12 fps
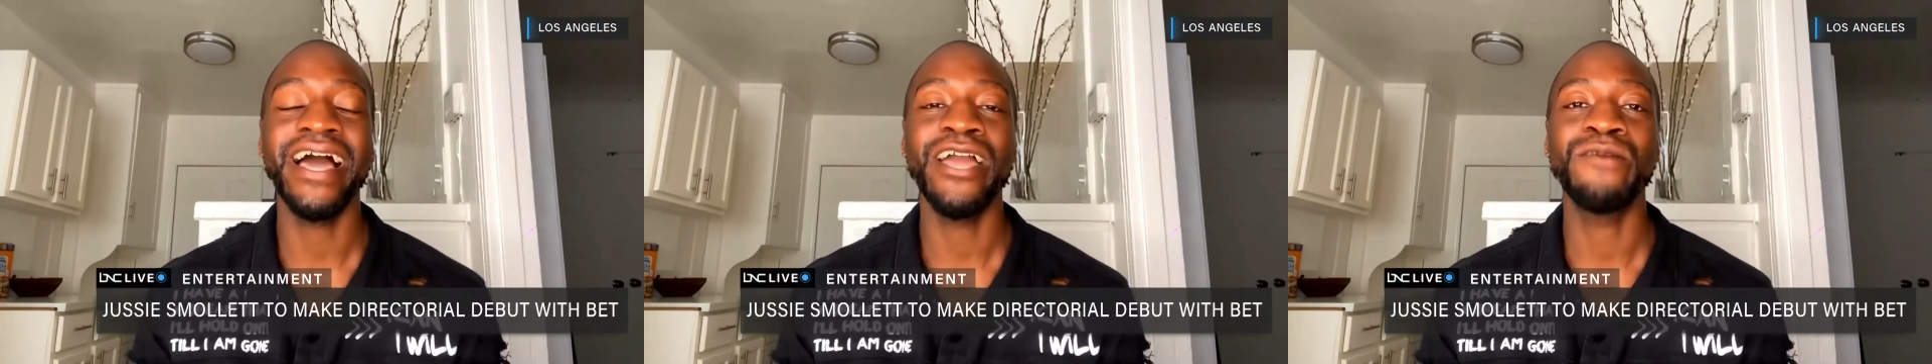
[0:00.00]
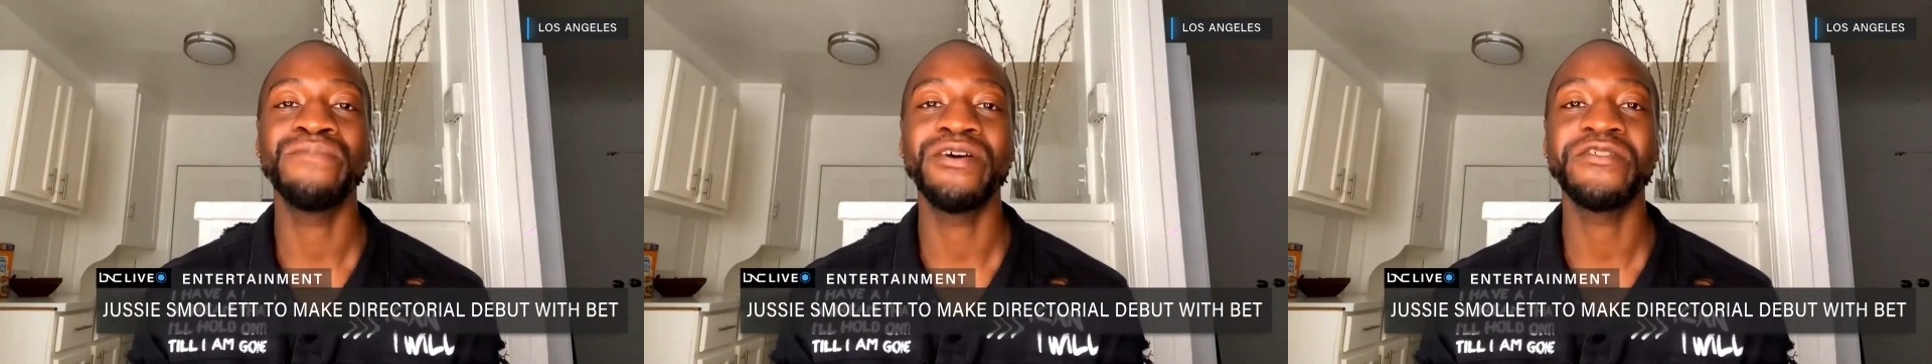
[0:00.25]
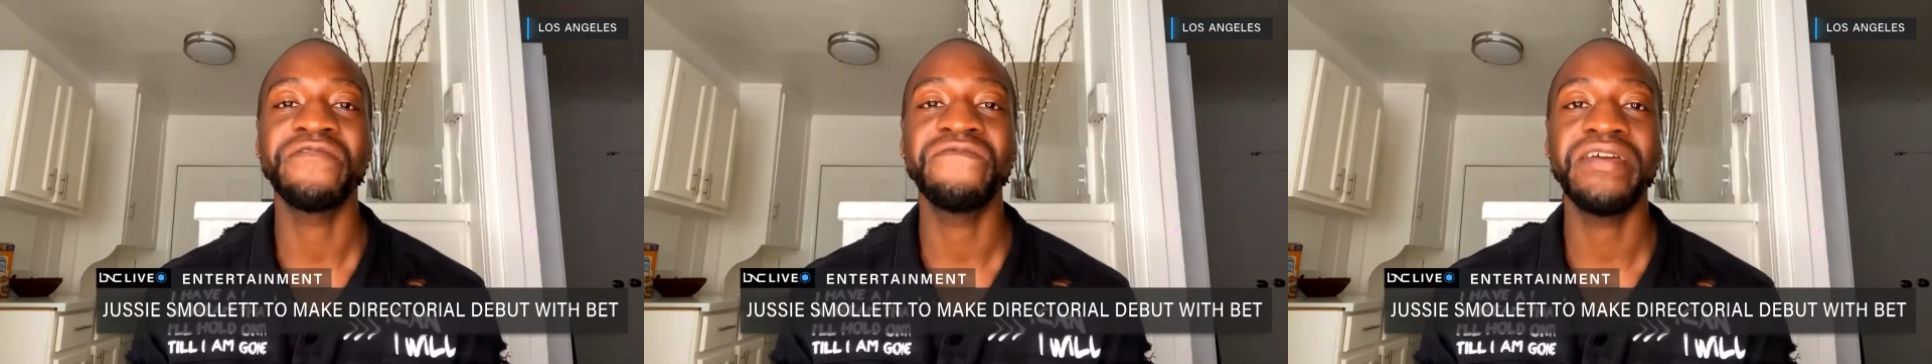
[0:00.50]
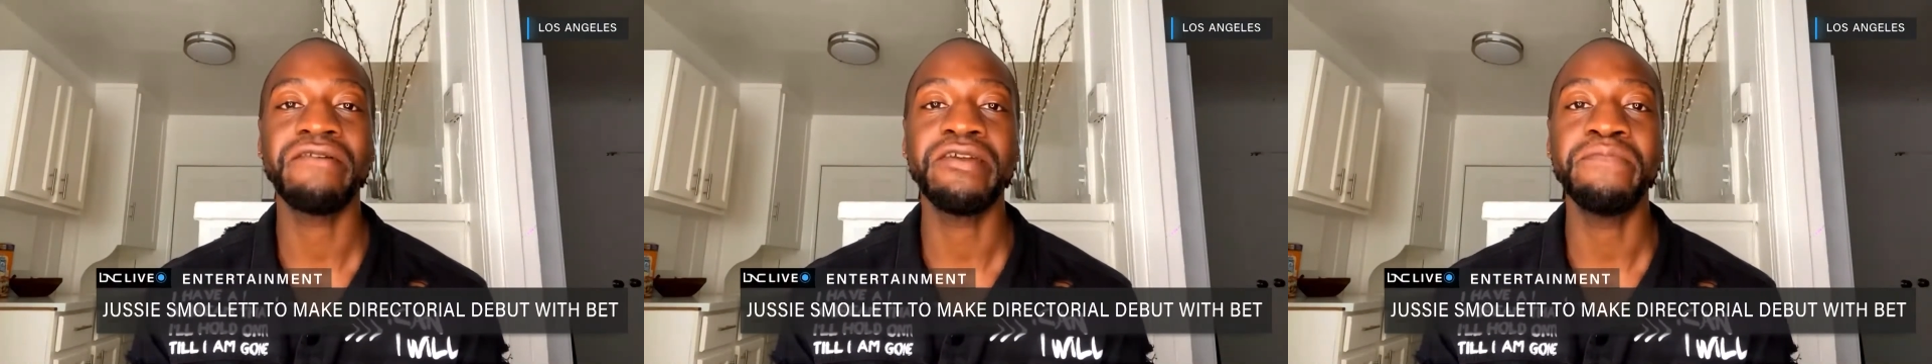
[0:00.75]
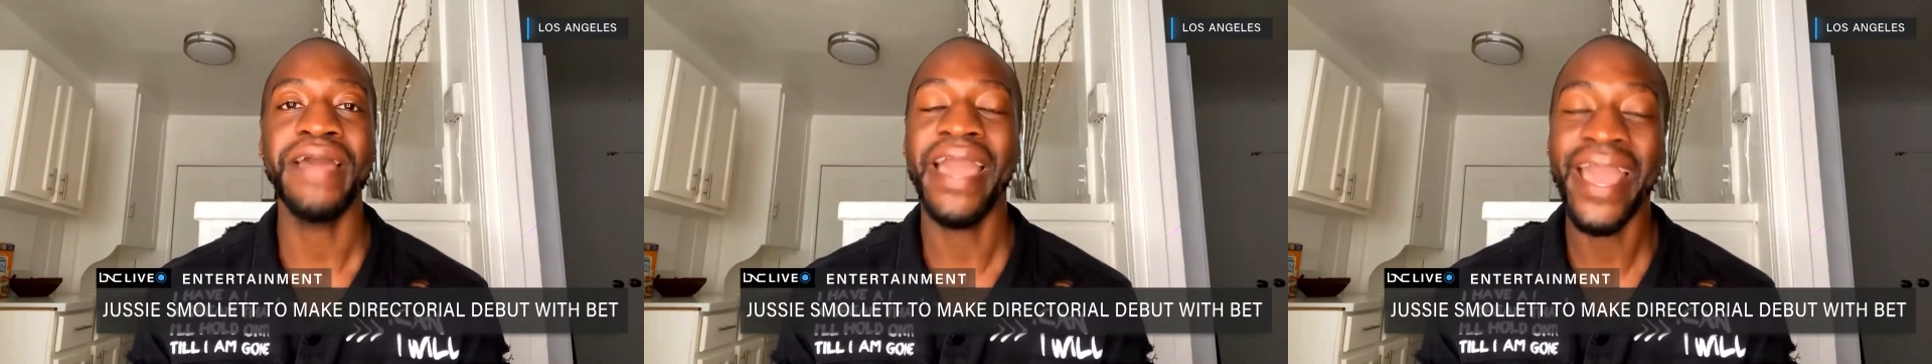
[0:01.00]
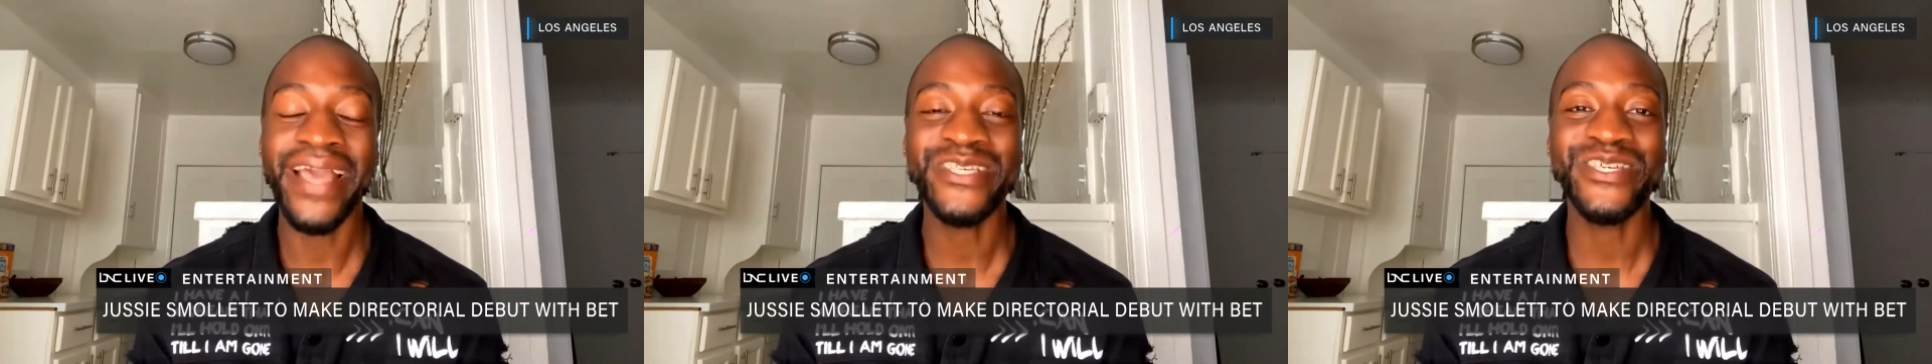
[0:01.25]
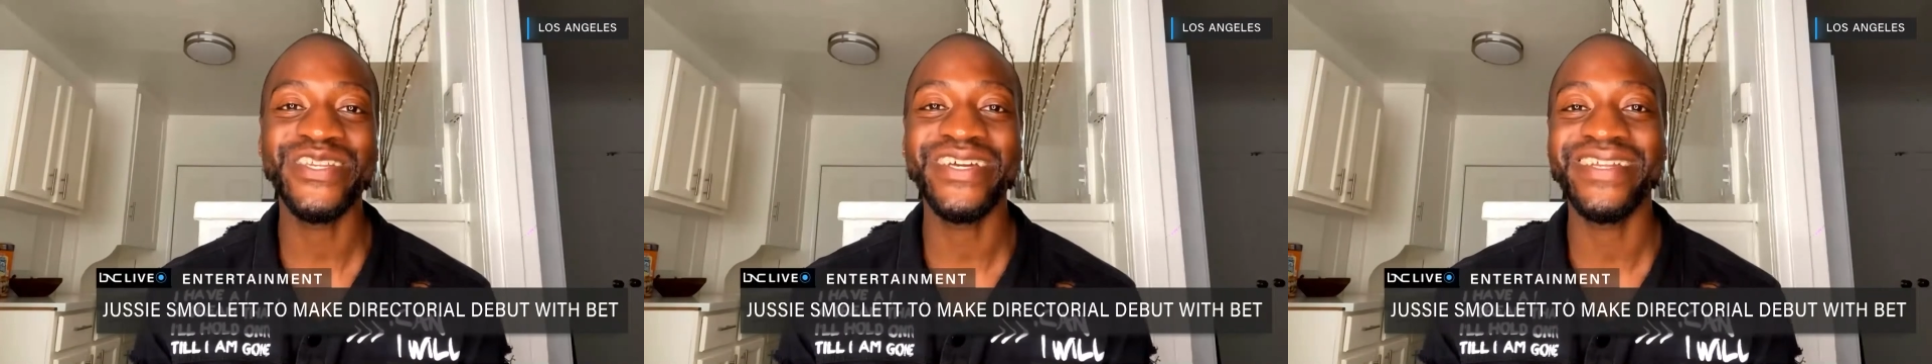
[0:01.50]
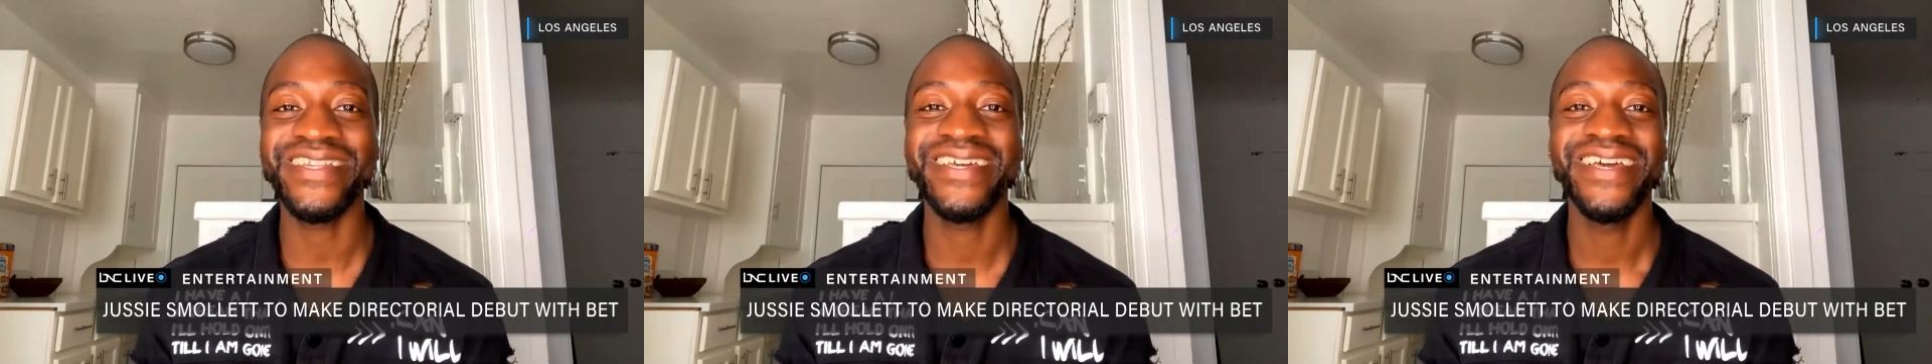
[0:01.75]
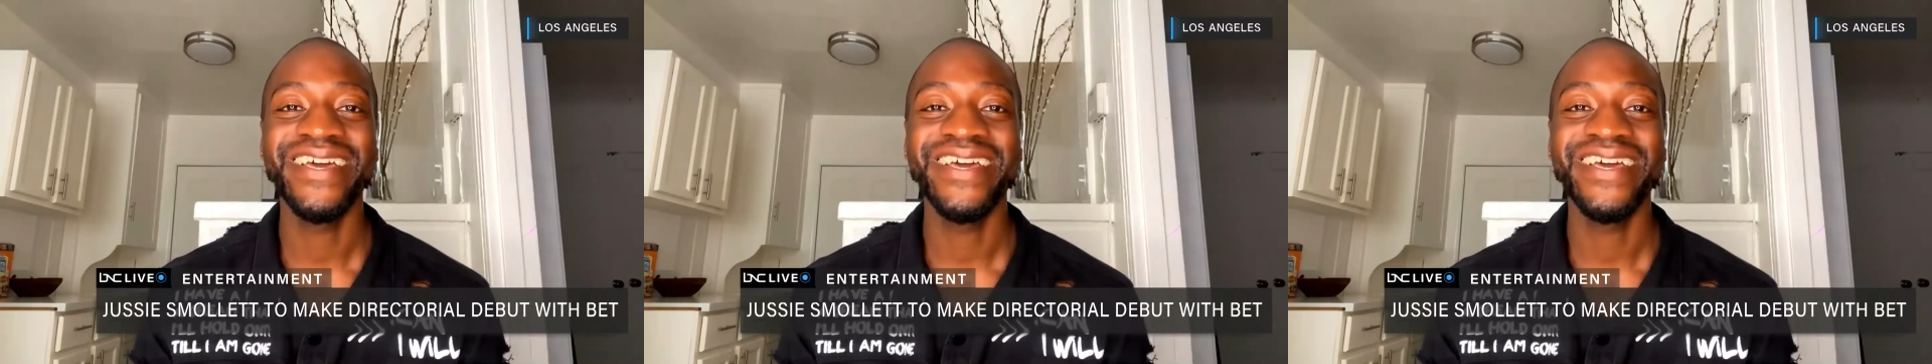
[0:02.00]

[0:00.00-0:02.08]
I are both very passionate,